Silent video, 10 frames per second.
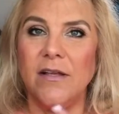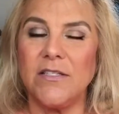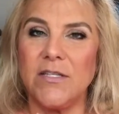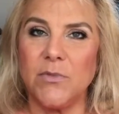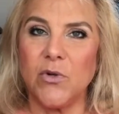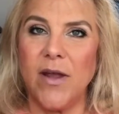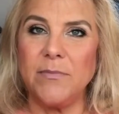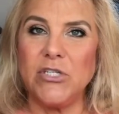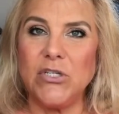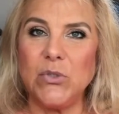
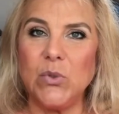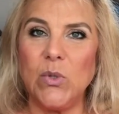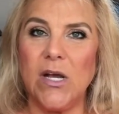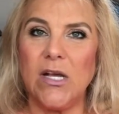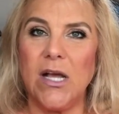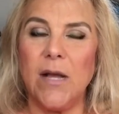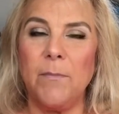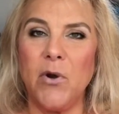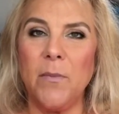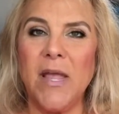subscribe to
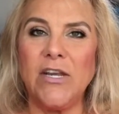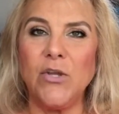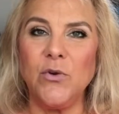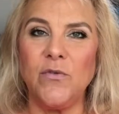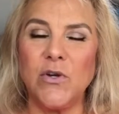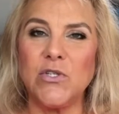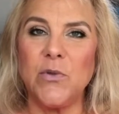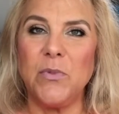Mermaid Universal